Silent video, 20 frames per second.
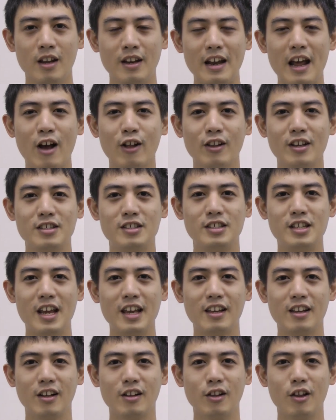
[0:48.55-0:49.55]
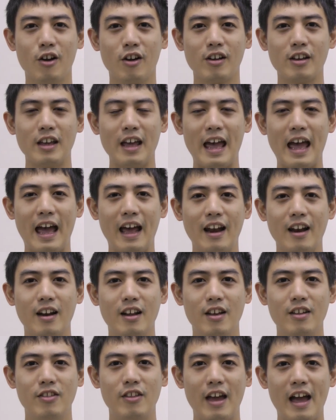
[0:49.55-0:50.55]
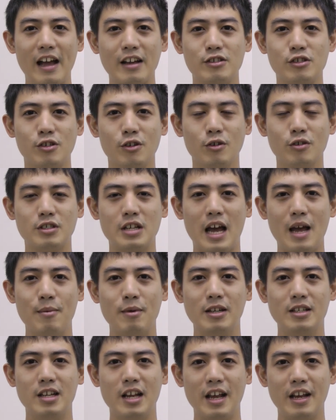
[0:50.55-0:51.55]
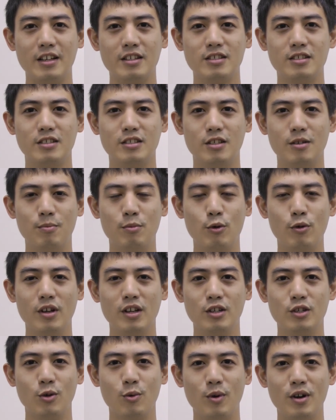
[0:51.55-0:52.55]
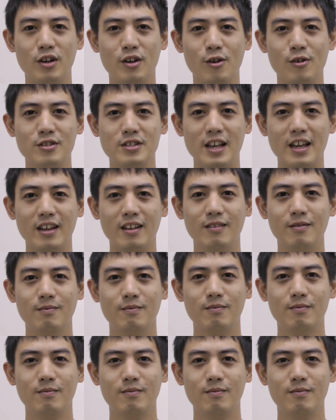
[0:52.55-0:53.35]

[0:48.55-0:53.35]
Now let's take a look at the actual time it takes to boot into Windows 8.